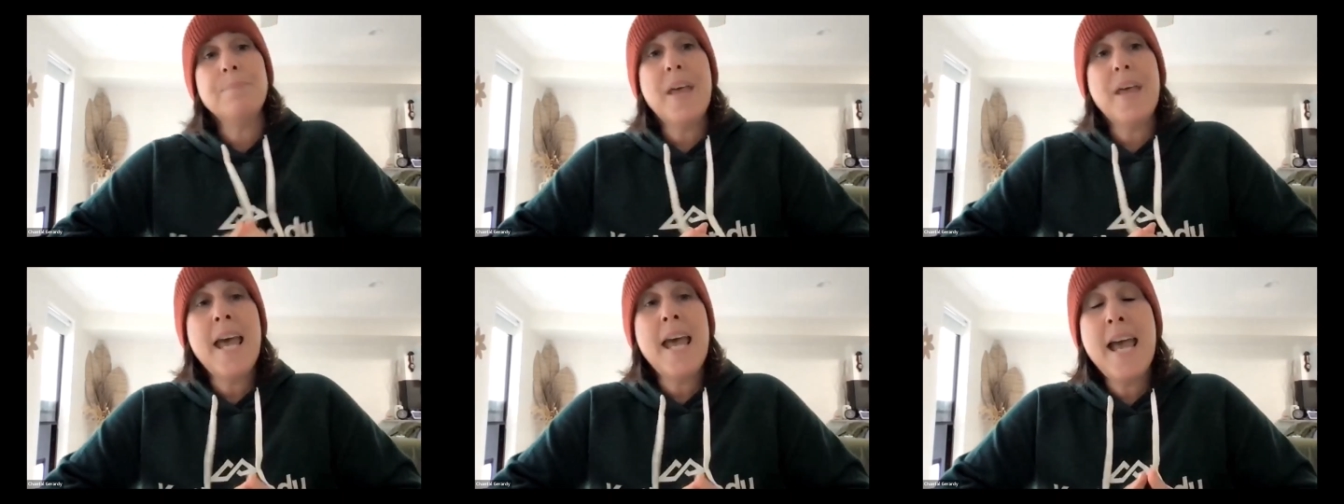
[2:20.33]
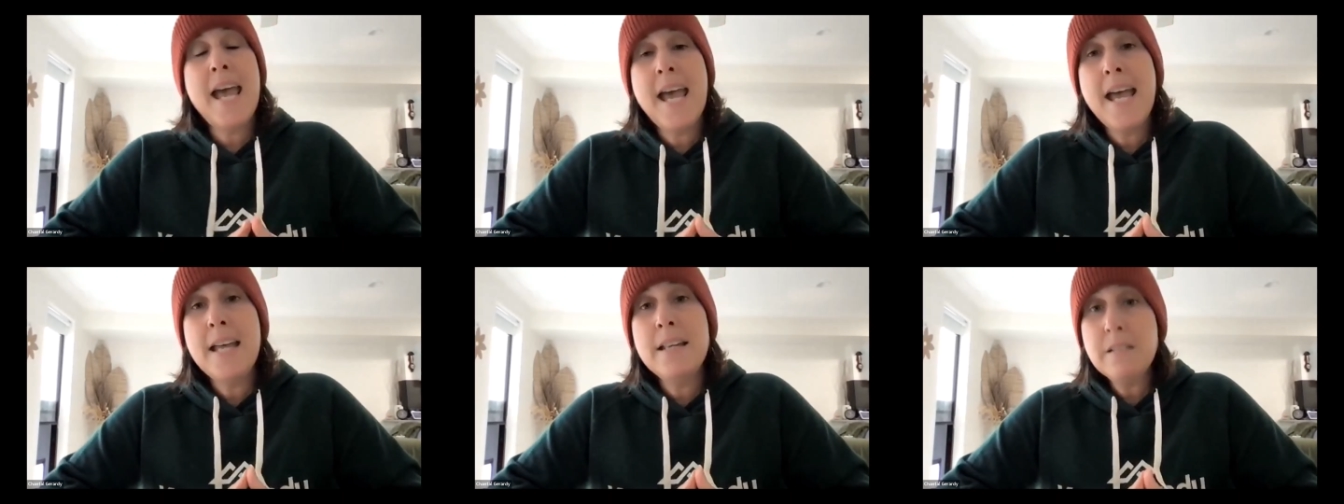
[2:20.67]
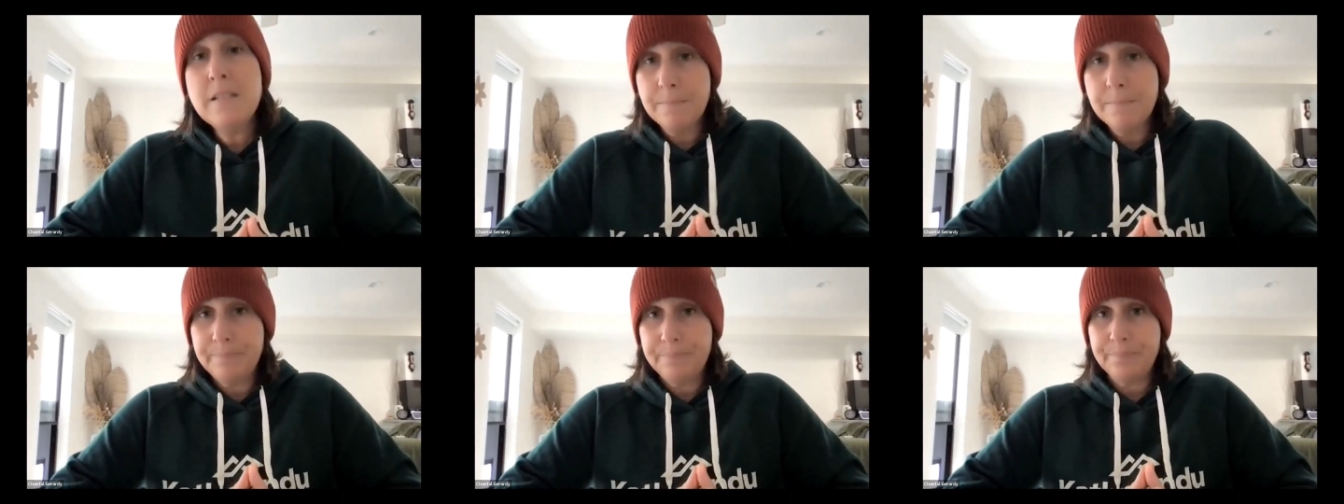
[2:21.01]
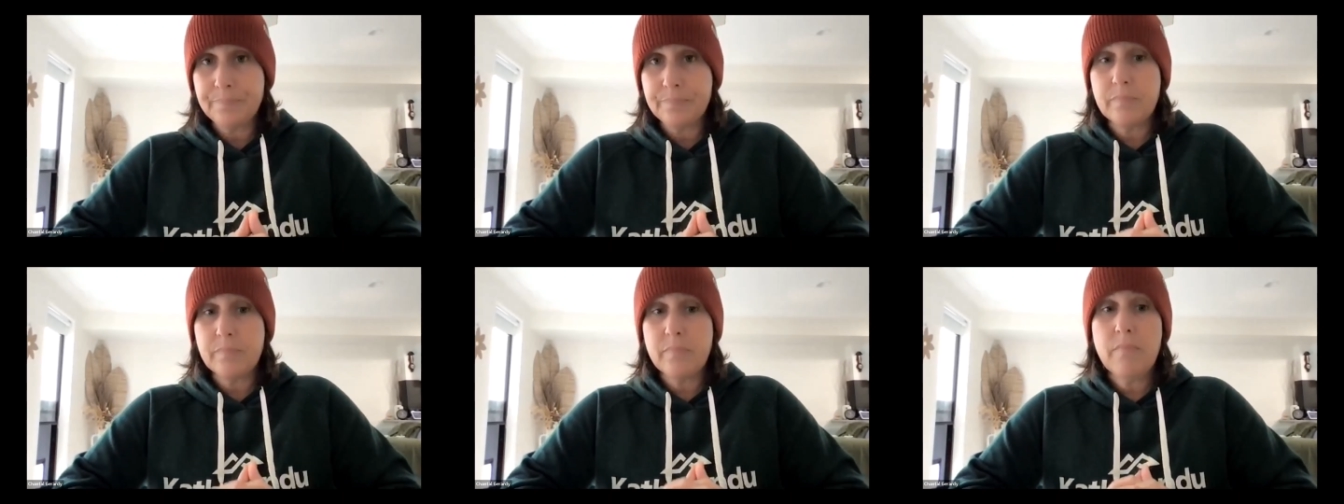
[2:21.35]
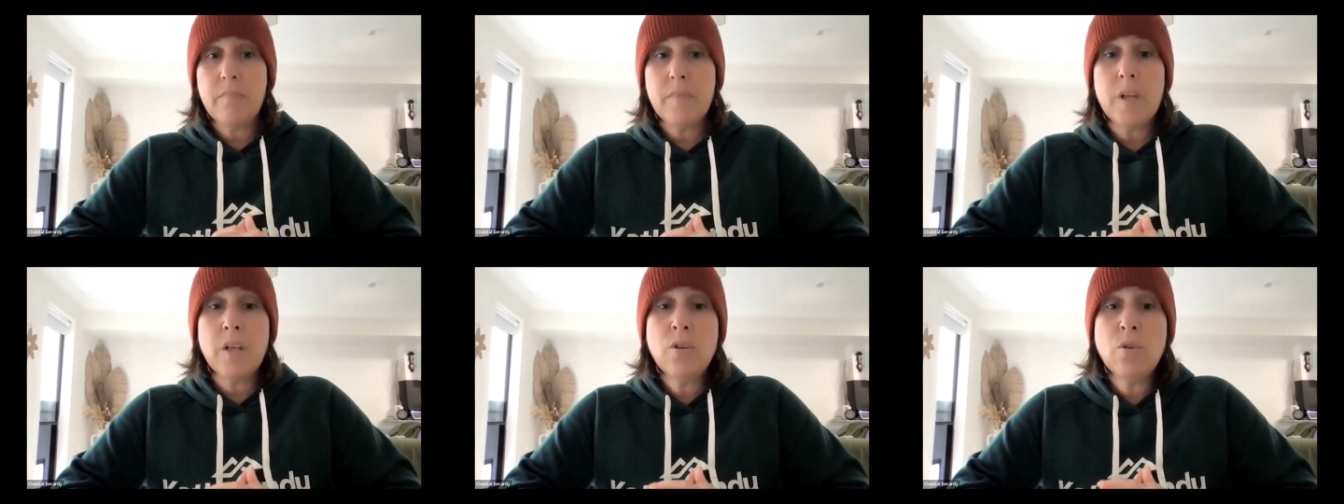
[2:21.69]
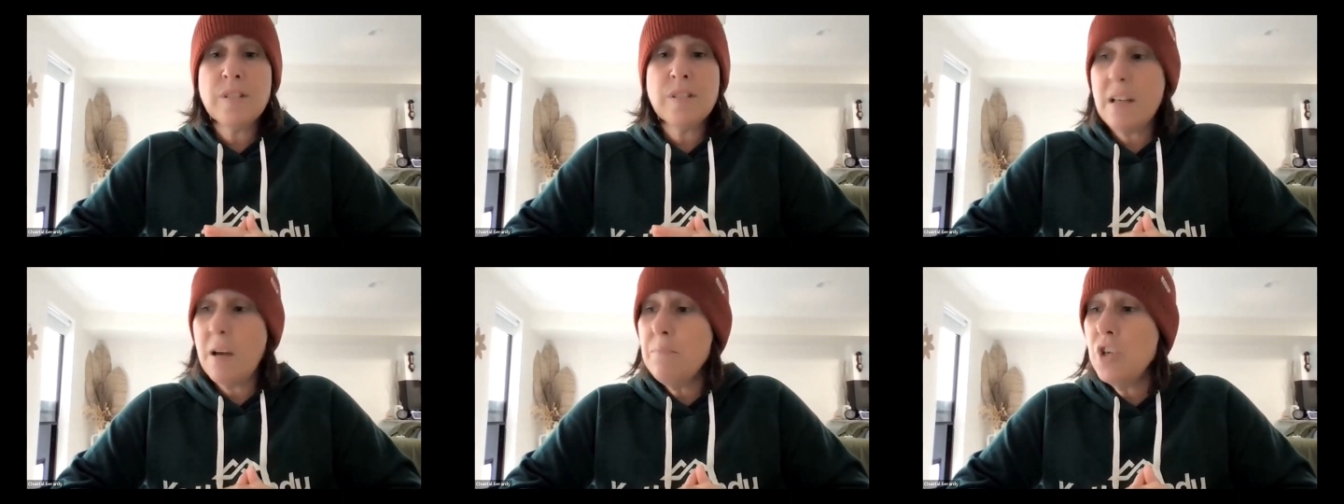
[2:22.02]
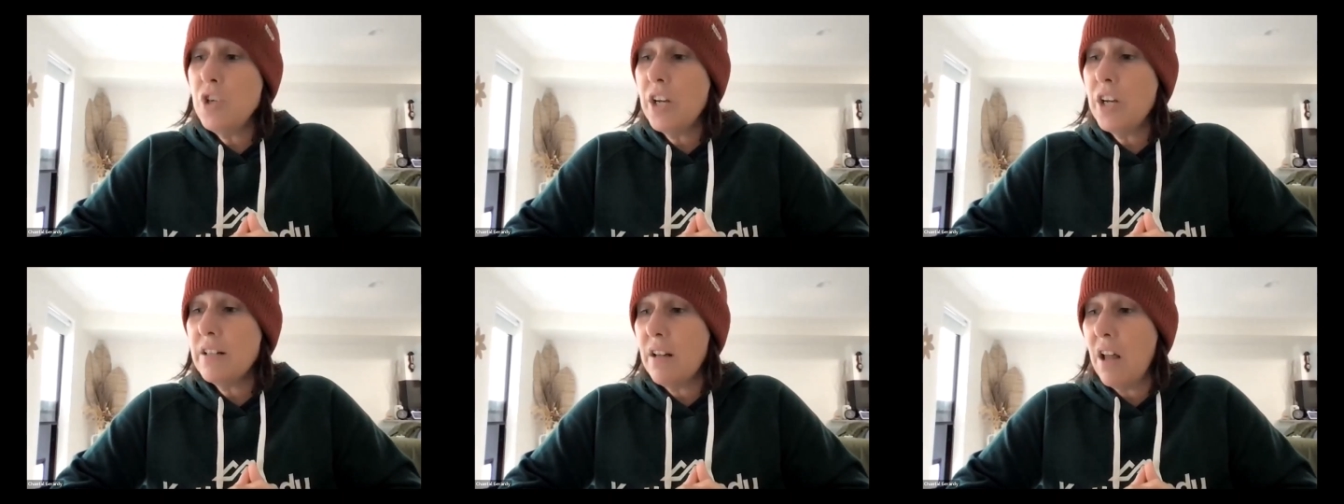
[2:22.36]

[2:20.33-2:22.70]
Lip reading: And your subject